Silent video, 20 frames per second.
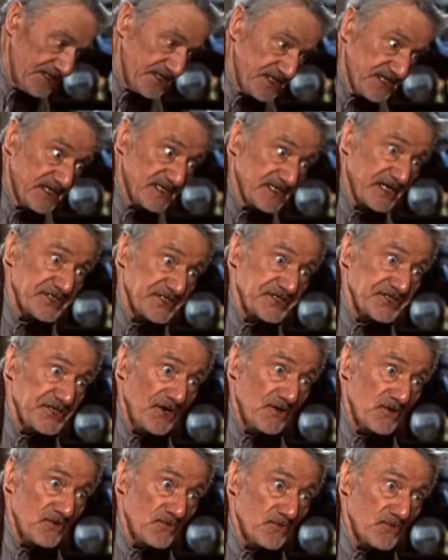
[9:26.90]
She's got a
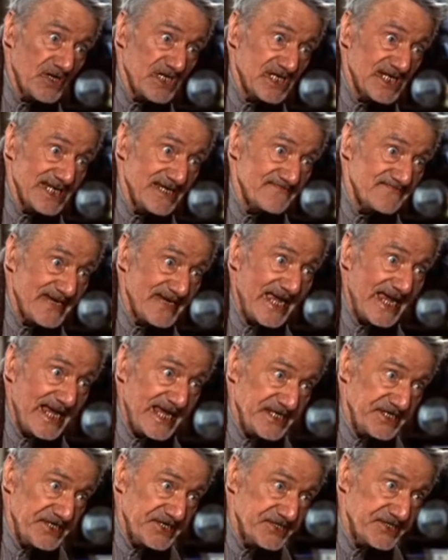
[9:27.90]
tongue would clip a
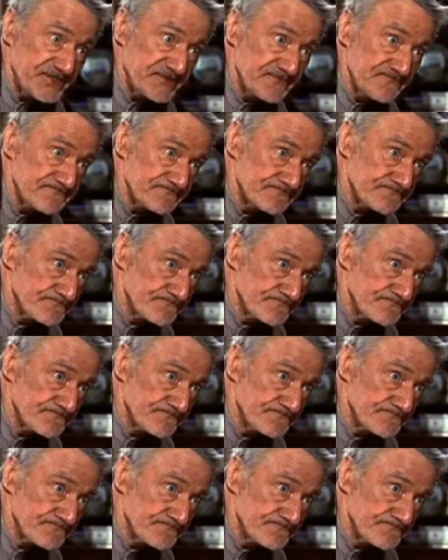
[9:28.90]
hedge.